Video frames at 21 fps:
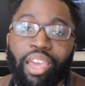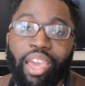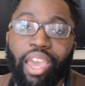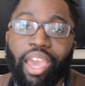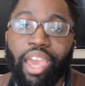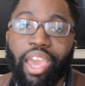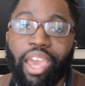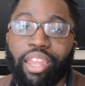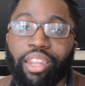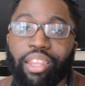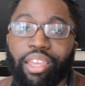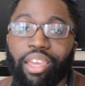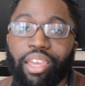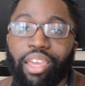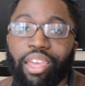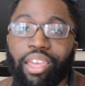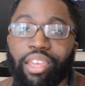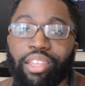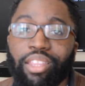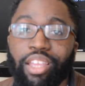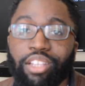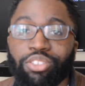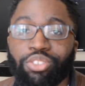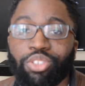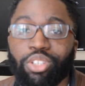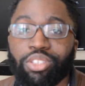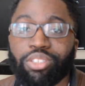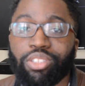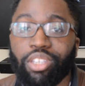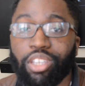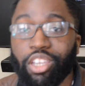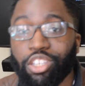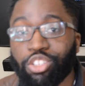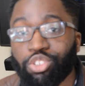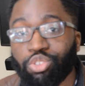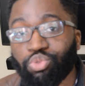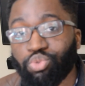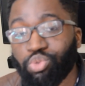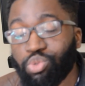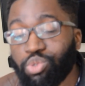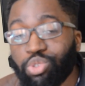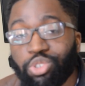And that's just
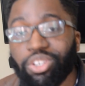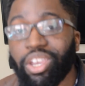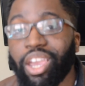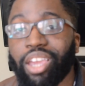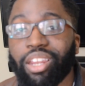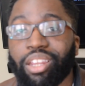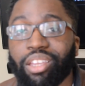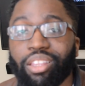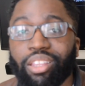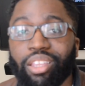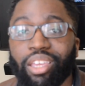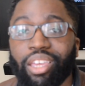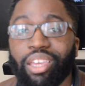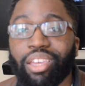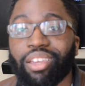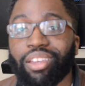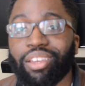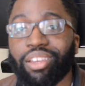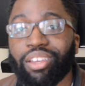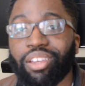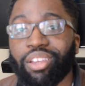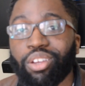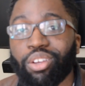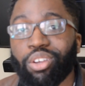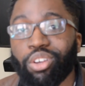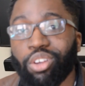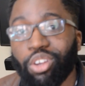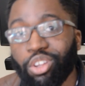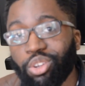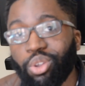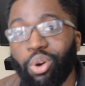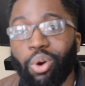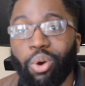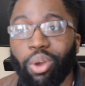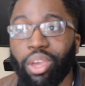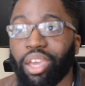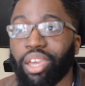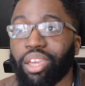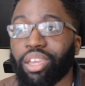excruciatingly annoying.